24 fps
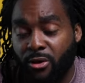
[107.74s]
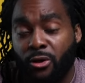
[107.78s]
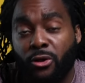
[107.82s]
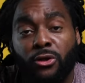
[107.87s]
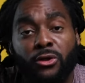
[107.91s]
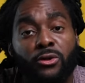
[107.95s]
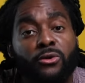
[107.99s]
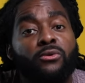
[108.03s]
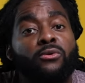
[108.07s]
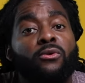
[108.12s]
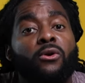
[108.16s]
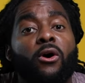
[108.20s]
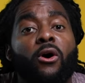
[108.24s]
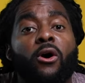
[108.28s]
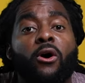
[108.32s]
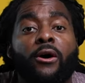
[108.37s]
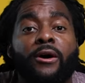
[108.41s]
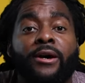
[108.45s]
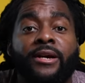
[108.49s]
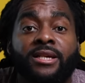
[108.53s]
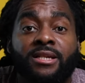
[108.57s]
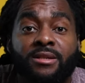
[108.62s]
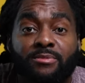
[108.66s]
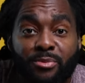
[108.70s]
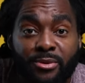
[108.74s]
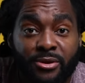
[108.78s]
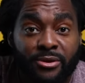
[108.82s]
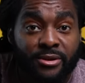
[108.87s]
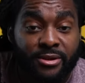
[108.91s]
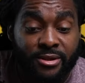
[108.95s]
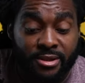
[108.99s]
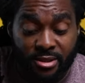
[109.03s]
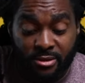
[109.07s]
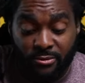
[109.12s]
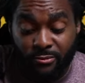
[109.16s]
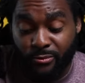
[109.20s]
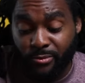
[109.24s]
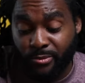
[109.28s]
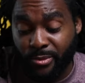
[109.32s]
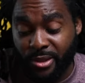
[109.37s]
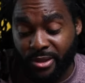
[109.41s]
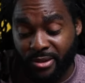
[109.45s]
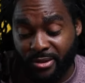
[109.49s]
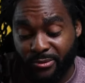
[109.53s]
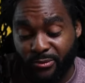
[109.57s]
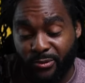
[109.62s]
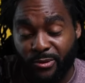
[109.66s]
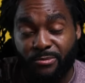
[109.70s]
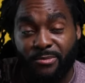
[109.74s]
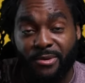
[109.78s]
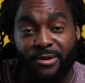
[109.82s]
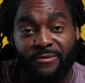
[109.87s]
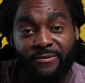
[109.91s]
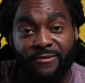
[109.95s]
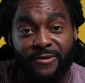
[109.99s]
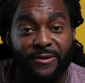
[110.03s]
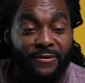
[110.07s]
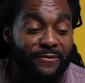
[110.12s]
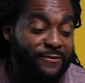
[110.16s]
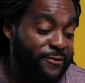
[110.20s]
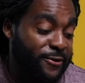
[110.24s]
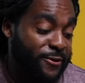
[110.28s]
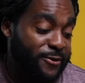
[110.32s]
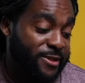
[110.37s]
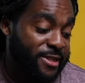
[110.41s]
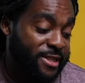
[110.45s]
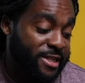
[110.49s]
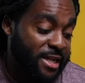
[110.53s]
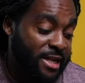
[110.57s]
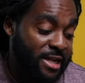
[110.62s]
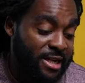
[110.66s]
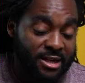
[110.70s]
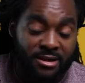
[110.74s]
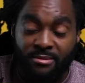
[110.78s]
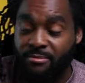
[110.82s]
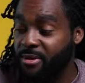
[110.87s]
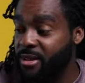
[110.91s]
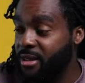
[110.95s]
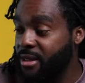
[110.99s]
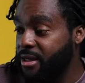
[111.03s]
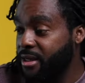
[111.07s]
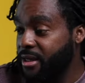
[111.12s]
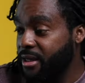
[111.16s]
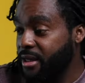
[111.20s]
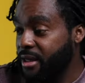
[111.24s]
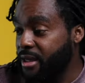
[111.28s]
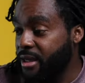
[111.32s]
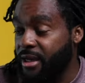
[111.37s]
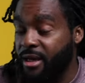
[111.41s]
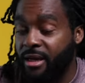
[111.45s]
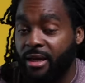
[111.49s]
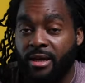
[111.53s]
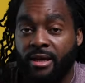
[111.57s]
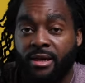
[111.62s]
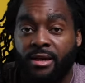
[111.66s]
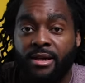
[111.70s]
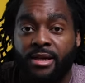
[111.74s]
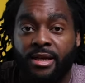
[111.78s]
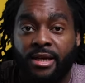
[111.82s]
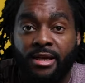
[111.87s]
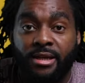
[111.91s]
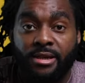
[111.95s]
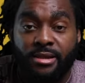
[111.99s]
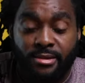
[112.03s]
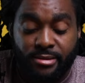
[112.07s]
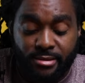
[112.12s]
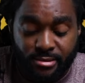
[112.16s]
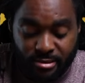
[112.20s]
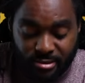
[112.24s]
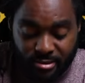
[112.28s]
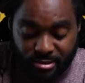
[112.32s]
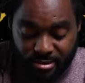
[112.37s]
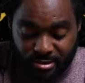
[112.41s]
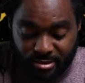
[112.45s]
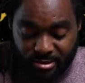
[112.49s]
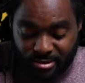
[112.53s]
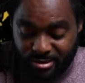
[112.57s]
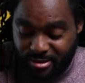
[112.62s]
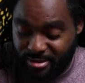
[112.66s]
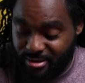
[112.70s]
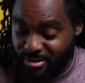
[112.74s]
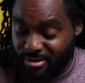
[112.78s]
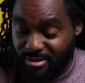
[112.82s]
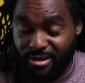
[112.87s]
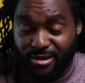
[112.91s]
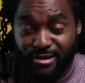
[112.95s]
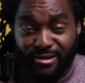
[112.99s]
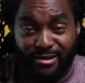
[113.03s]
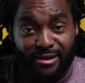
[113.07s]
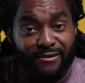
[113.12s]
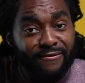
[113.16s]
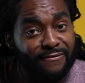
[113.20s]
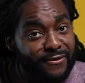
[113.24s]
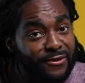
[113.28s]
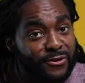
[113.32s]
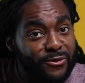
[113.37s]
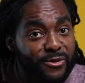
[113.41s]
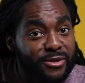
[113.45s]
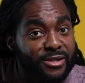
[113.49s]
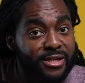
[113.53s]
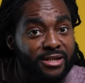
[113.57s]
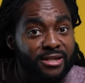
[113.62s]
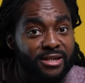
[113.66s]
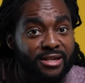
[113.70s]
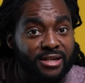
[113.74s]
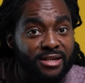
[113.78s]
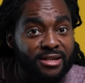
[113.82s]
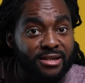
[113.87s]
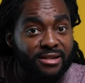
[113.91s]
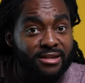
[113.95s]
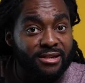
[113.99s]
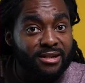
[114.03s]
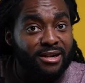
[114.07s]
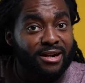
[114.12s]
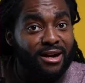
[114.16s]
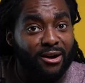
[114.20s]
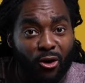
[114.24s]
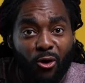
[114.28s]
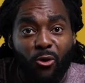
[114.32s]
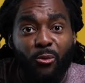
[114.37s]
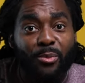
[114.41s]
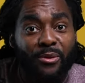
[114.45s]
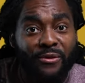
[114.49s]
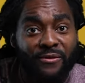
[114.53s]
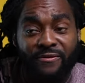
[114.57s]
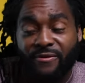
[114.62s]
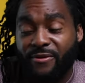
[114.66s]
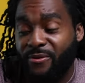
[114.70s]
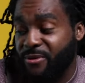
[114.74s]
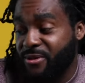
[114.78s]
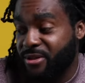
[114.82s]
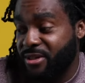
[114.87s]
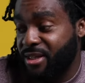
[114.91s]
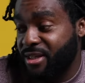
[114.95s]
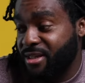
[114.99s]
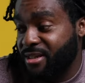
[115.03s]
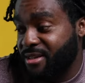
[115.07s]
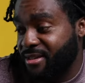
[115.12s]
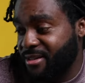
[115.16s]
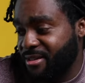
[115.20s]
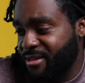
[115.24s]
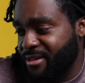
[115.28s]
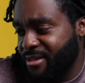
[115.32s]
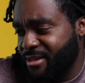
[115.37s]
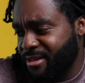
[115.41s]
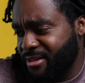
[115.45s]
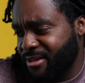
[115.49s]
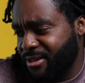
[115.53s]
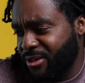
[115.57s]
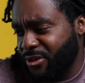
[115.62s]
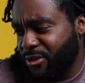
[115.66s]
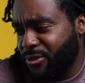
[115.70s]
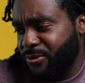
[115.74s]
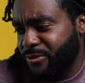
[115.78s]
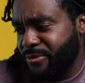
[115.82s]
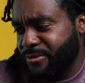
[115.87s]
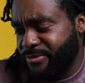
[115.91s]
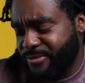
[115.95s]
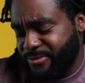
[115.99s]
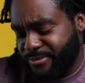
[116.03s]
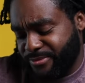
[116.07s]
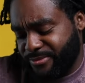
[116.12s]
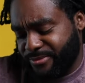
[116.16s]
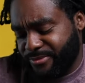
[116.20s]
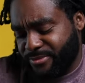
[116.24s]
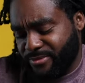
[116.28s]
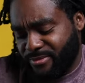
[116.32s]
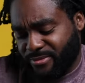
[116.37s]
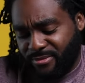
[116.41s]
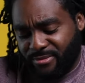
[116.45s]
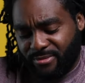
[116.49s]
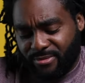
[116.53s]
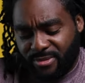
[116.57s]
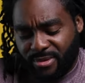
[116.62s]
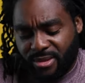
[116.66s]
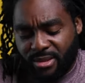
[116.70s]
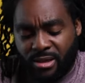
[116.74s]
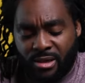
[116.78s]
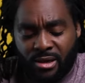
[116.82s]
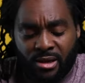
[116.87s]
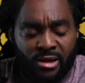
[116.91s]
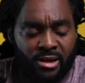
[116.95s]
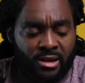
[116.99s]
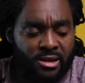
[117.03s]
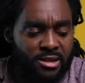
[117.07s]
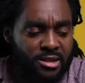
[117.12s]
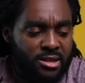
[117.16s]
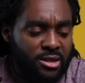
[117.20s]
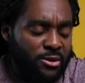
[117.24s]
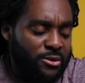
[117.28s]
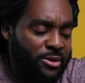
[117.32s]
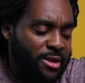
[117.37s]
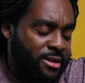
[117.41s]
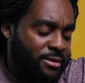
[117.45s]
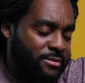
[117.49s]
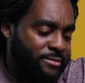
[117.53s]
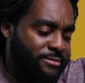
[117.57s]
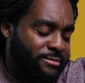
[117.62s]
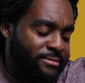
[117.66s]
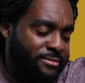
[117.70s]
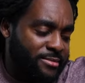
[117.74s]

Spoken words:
You are experiencing this with me for the first time, and it feels good. Hope it feels just as good to you. So,